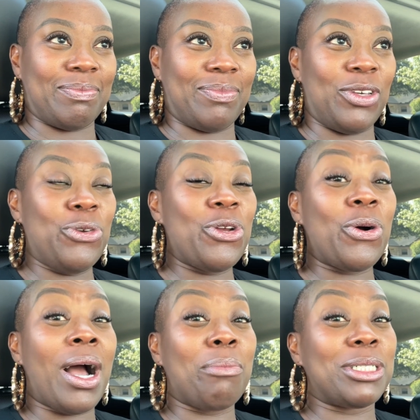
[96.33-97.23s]
you know
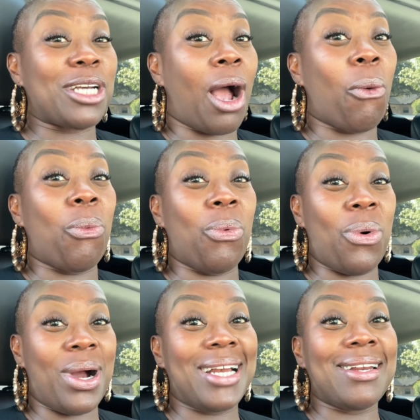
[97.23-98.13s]
how much I
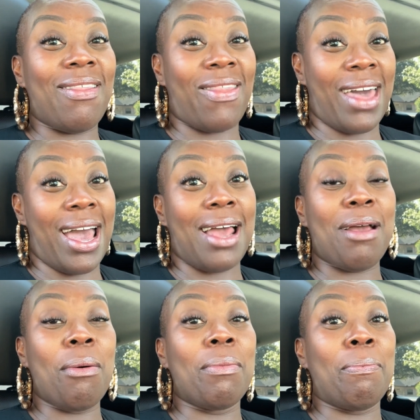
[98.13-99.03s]
want that
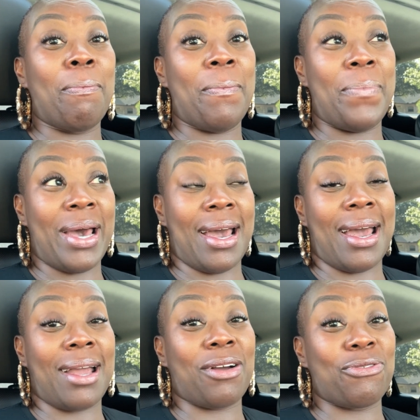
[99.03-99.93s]

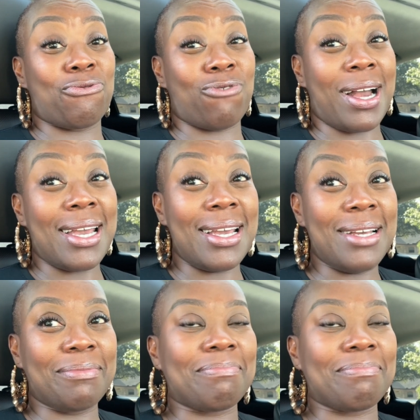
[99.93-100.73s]
bag, right?